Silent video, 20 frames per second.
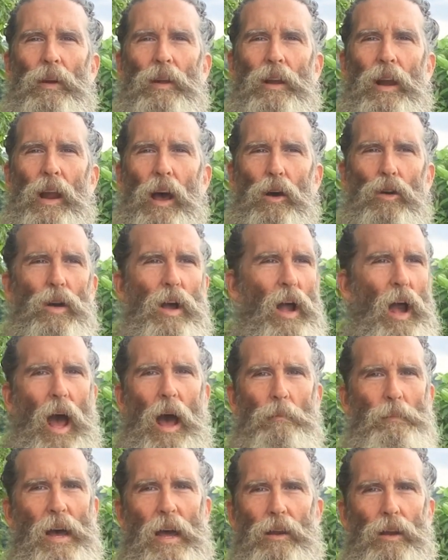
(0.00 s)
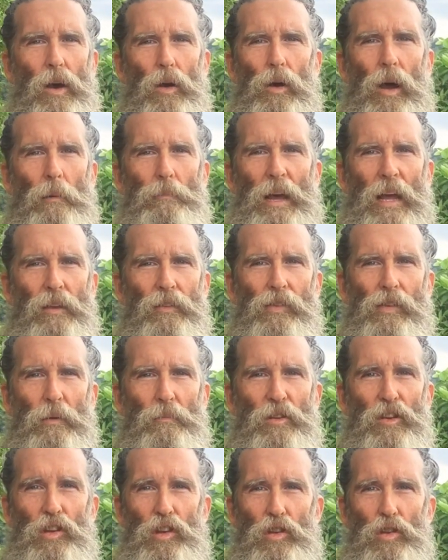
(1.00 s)
You know, I'm not
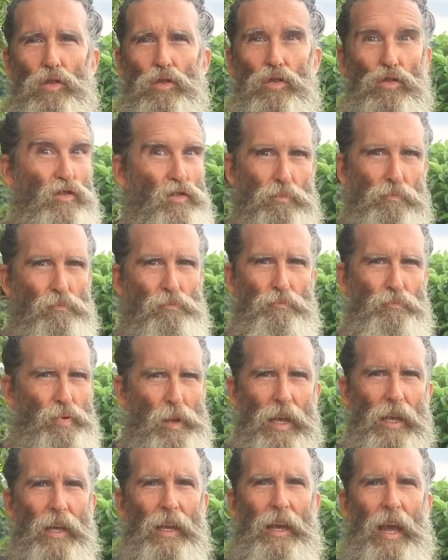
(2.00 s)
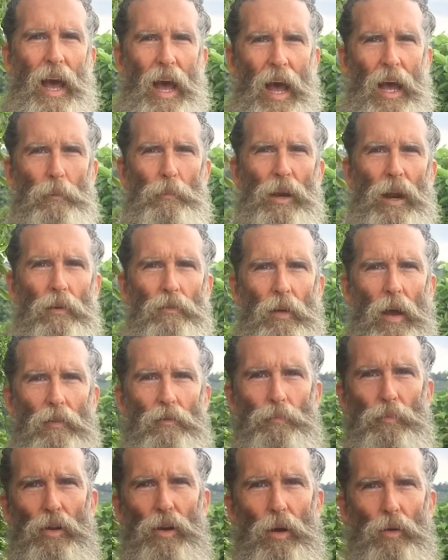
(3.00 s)
some huge big guy, but
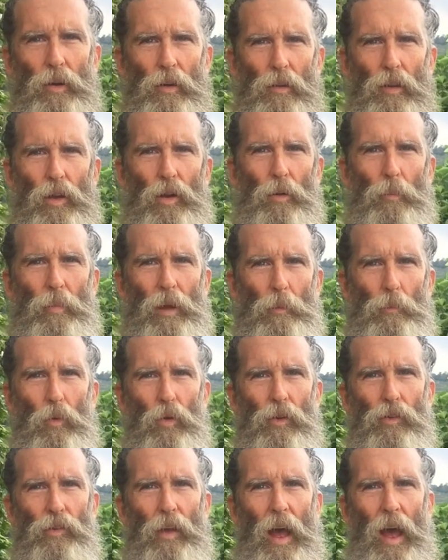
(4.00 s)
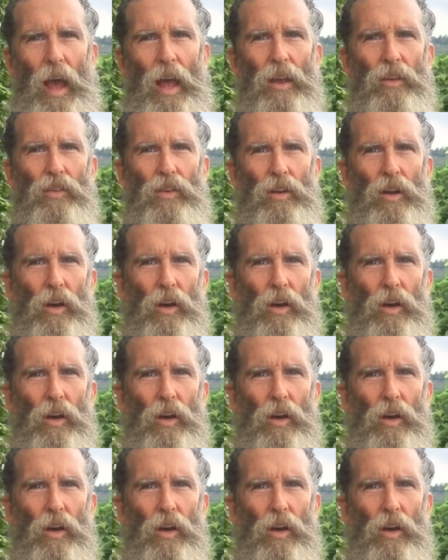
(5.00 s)
I've put on a little bit more size.